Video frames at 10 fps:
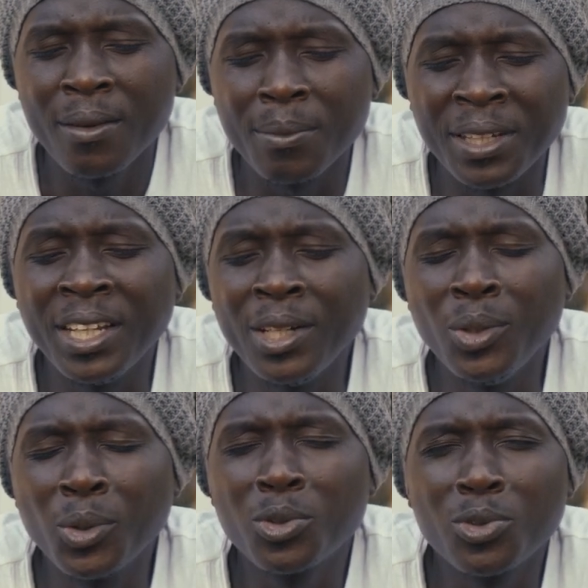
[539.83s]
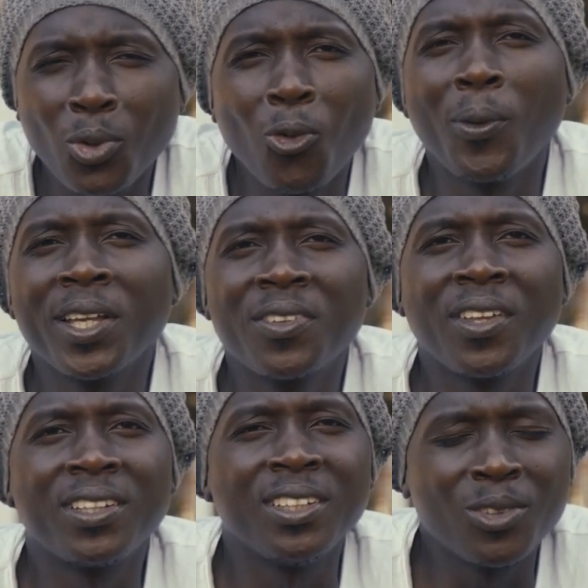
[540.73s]
but then not so much
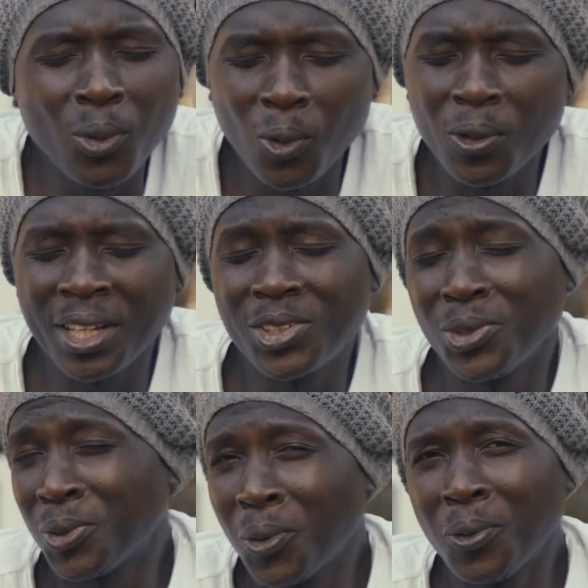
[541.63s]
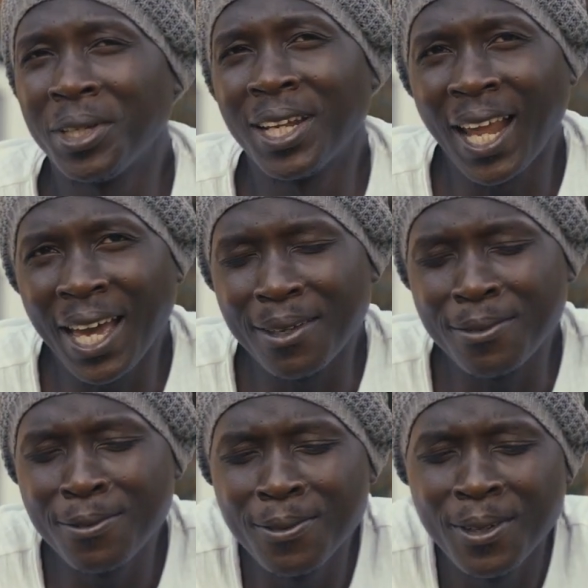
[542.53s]
that it's all that you know in
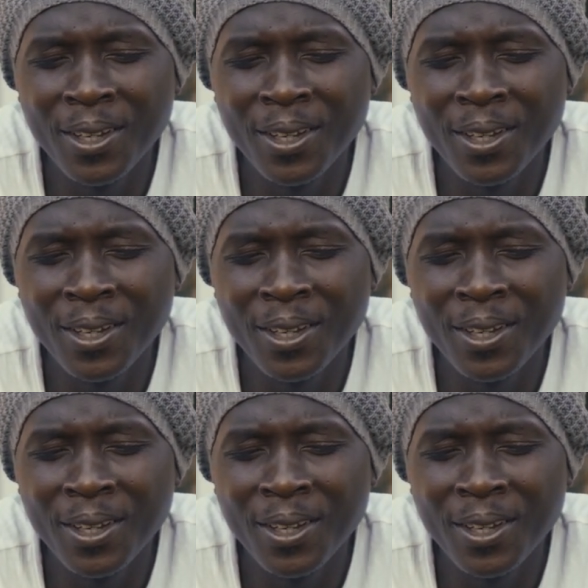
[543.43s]
life.